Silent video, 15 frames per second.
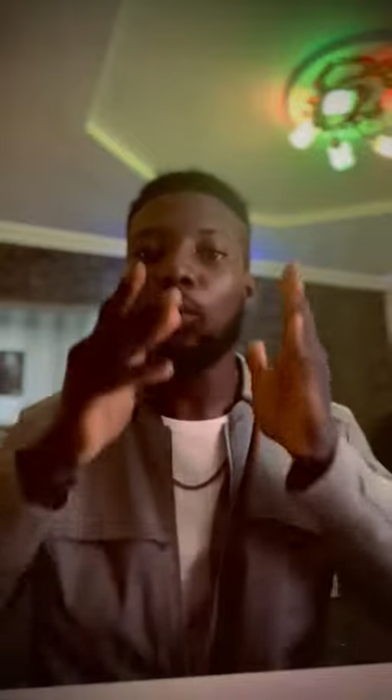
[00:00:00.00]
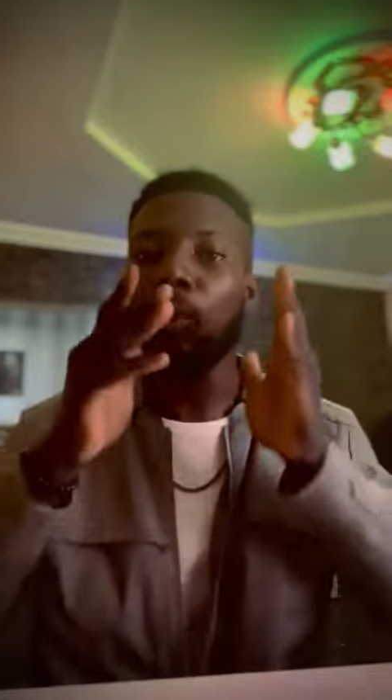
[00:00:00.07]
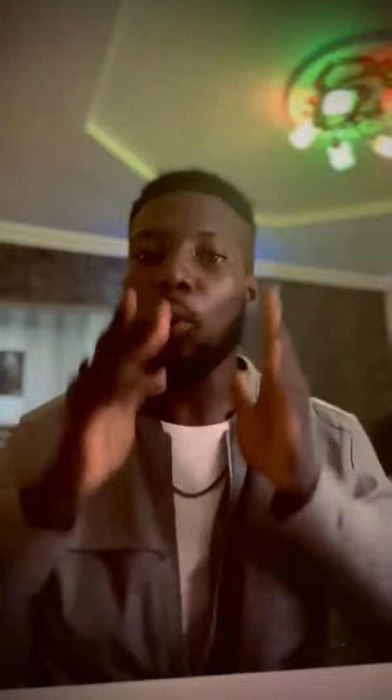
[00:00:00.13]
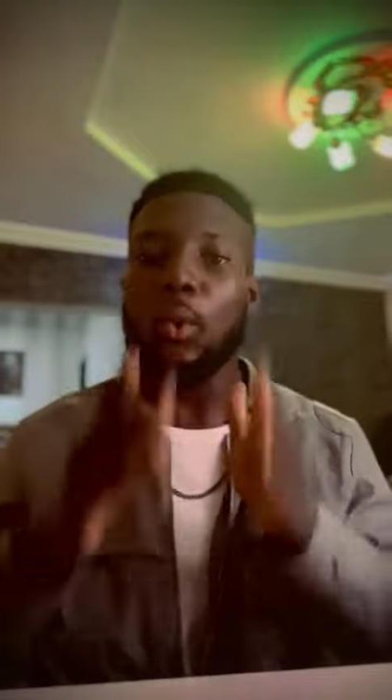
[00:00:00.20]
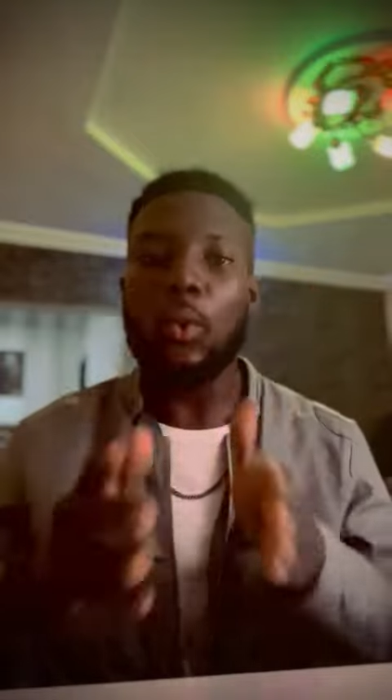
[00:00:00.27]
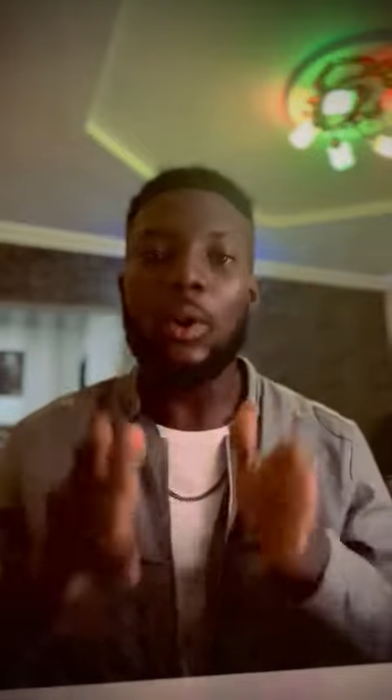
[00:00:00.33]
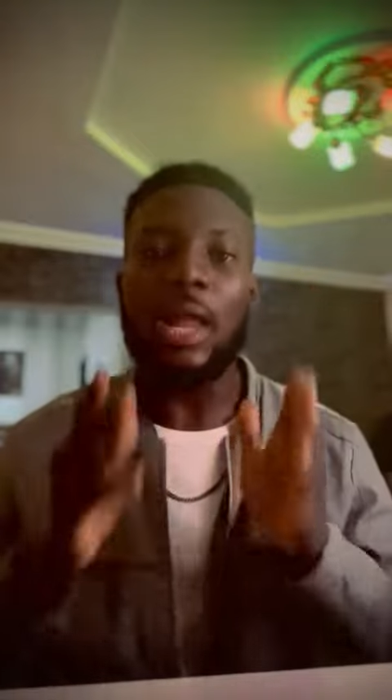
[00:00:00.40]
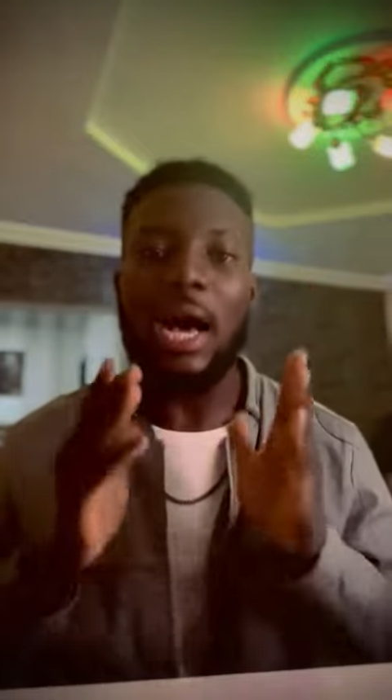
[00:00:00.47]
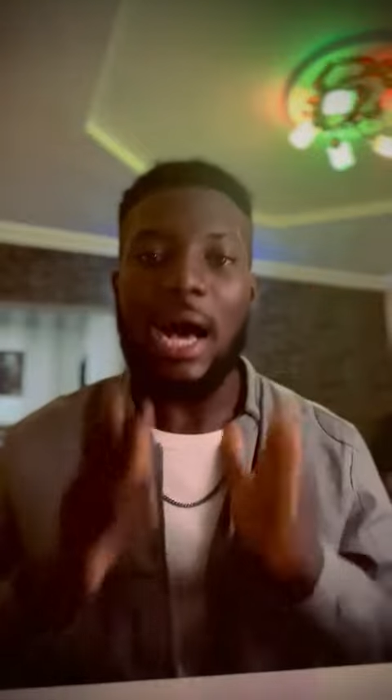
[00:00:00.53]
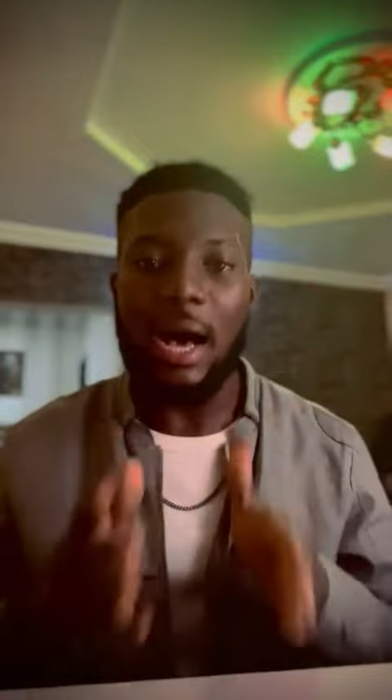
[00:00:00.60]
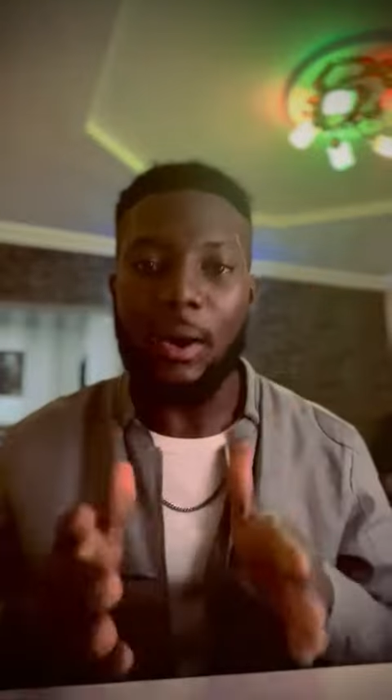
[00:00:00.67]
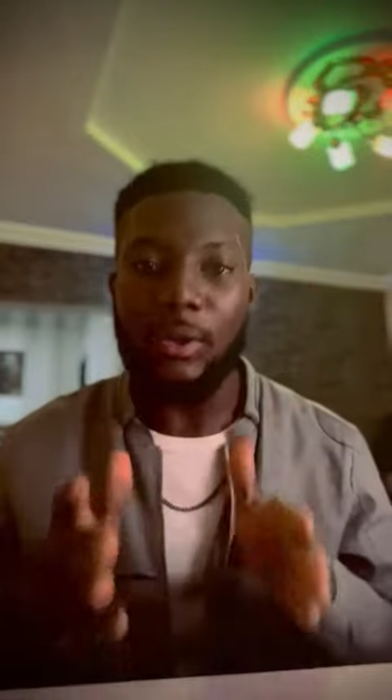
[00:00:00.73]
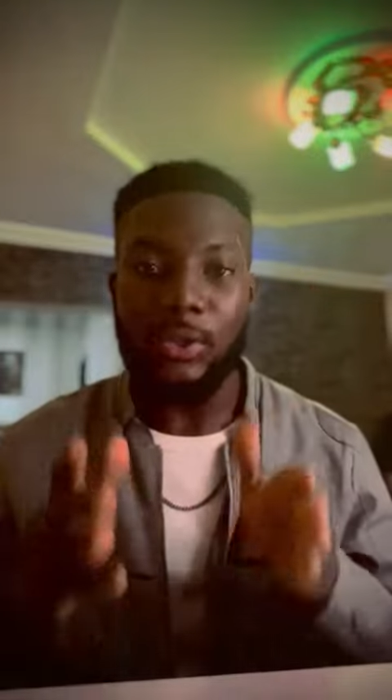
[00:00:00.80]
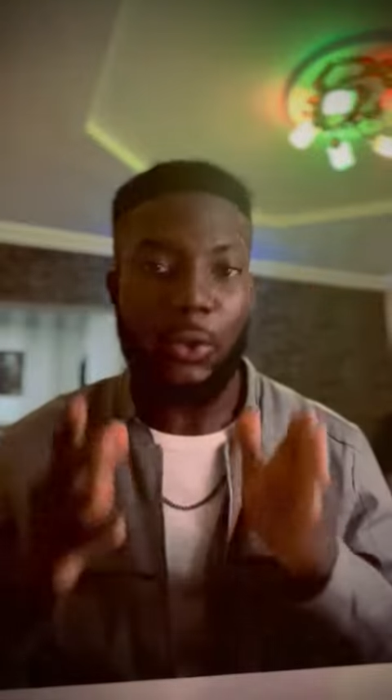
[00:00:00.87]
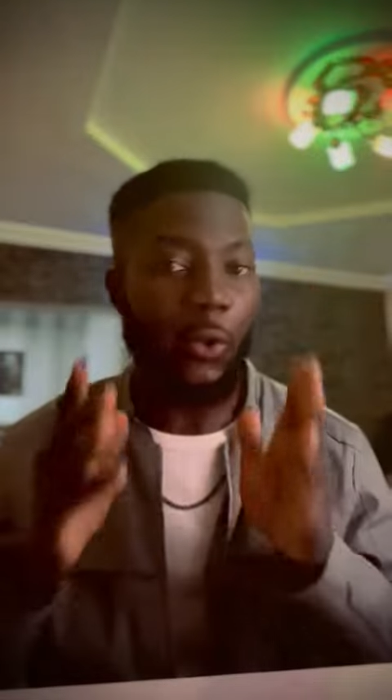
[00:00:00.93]
whole
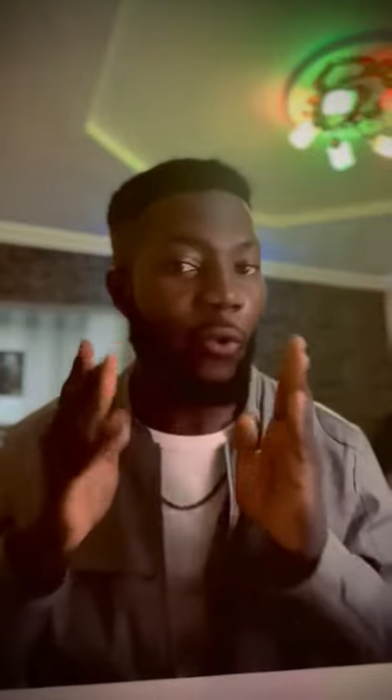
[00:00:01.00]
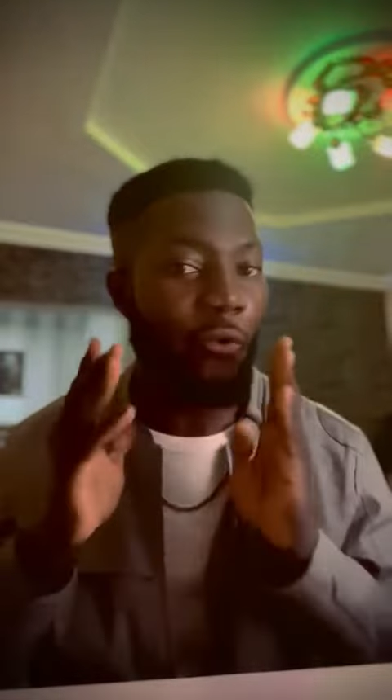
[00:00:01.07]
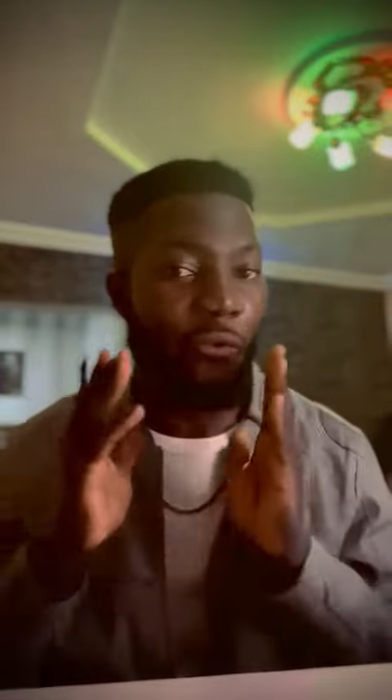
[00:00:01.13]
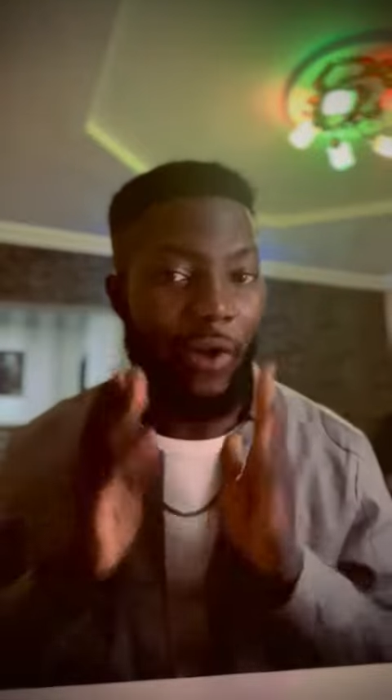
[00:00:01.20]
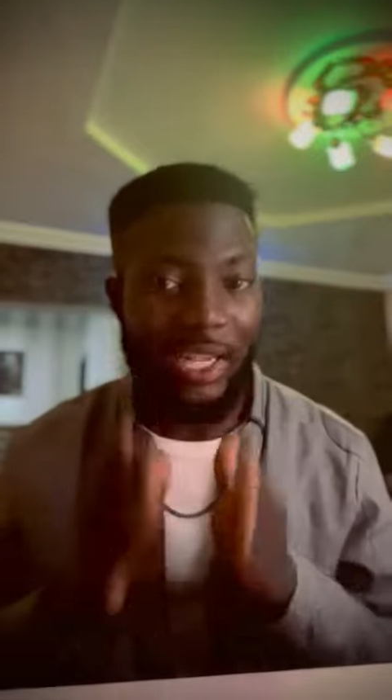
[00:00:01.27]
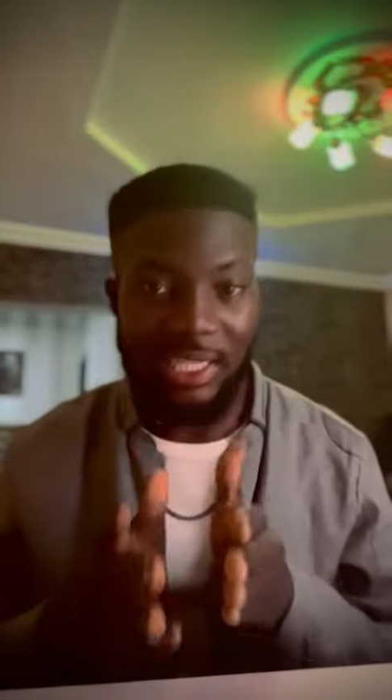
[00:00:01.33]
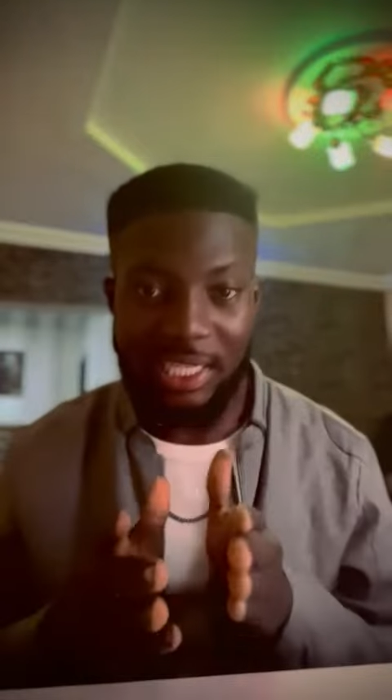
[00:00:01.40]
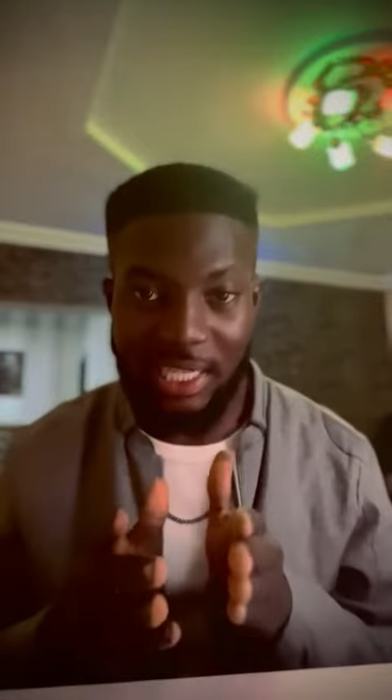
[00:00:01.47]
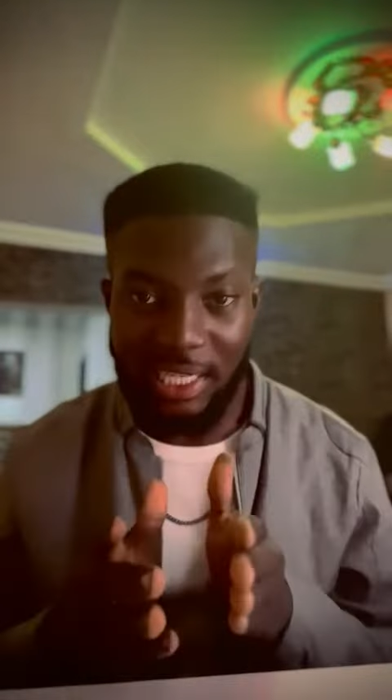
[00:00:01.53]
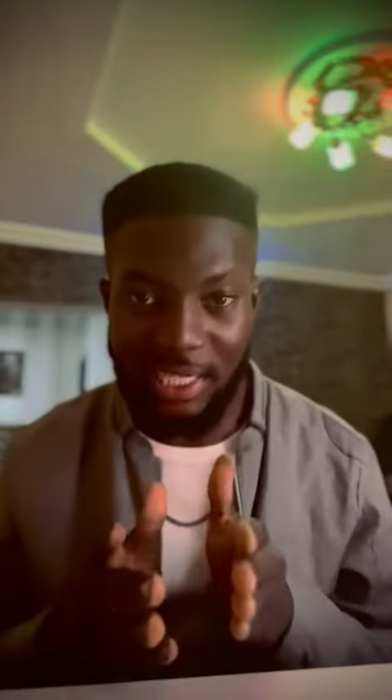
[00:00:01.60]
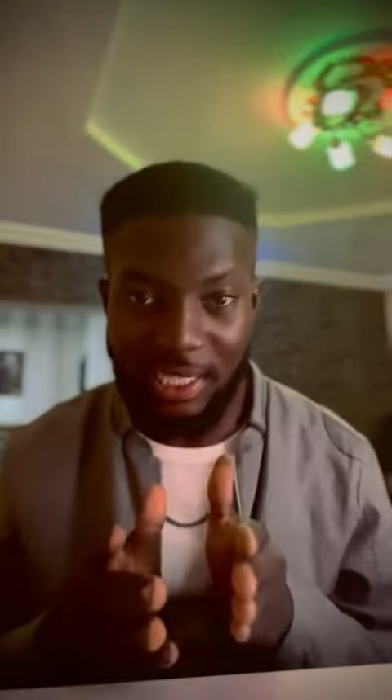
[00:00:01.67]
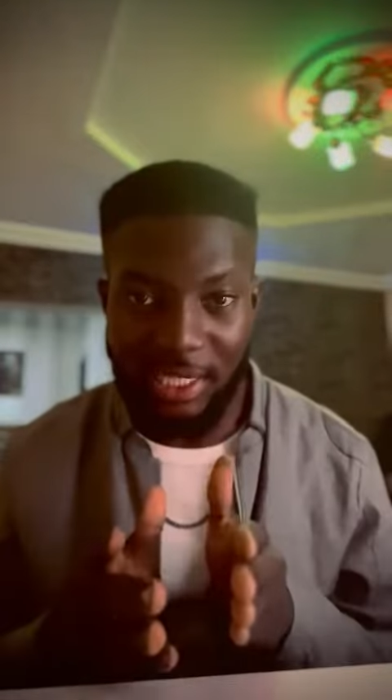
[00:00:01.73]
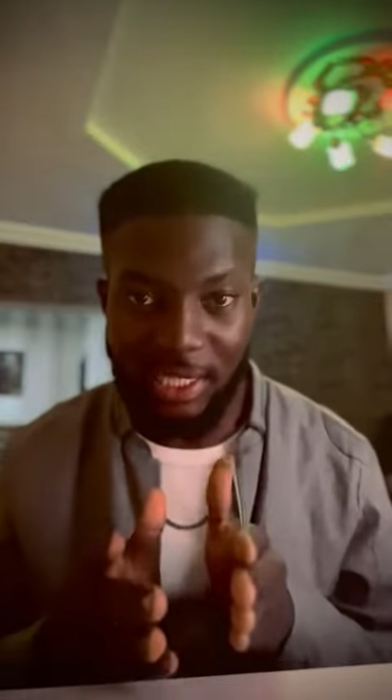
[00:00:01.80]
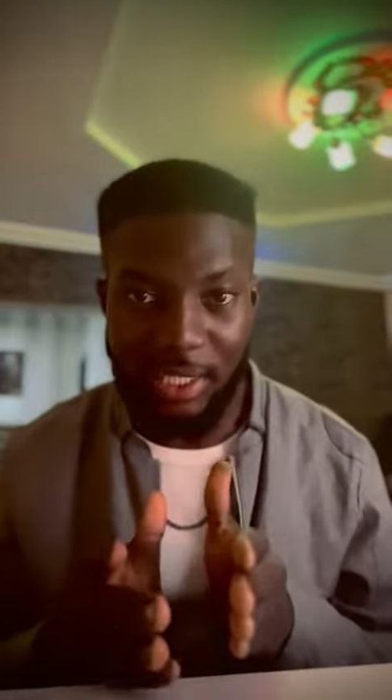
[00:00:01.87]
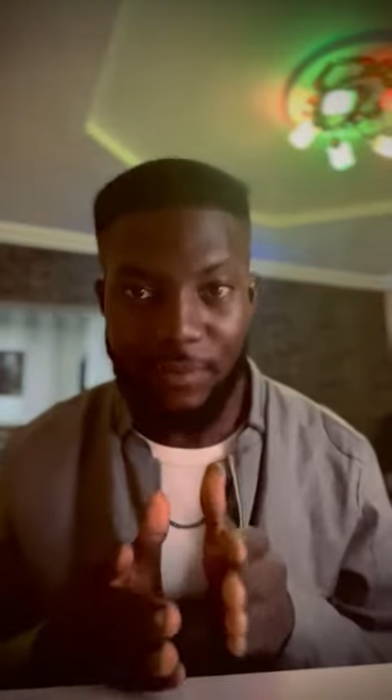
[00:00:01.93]
house or
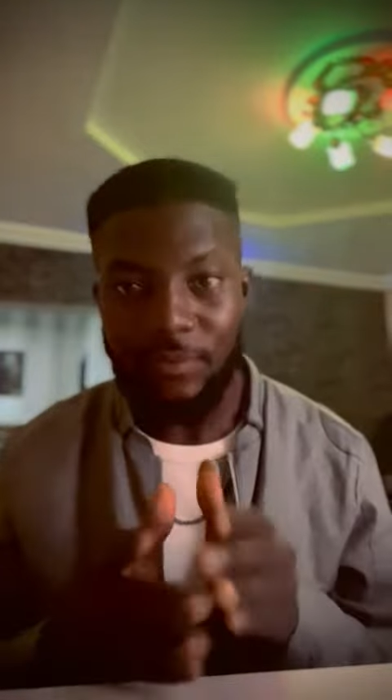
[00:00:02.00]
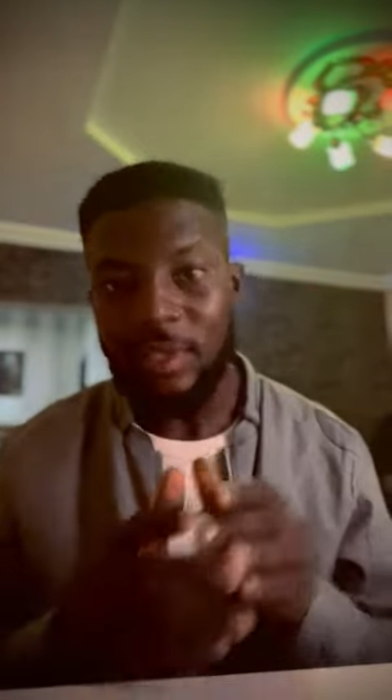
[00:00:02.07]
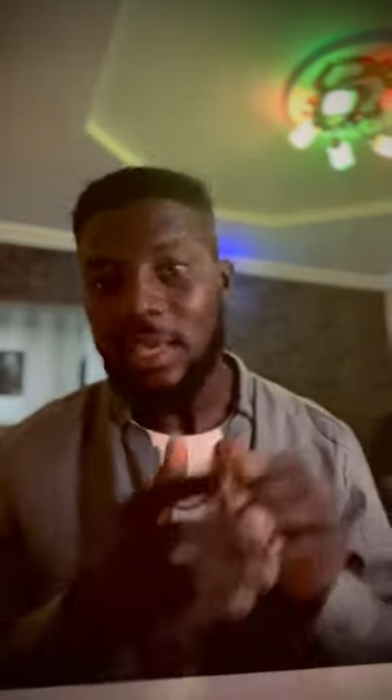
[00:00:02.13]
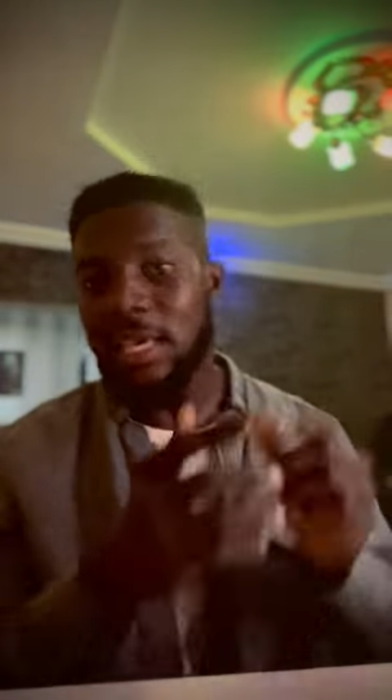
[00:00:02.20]
facility.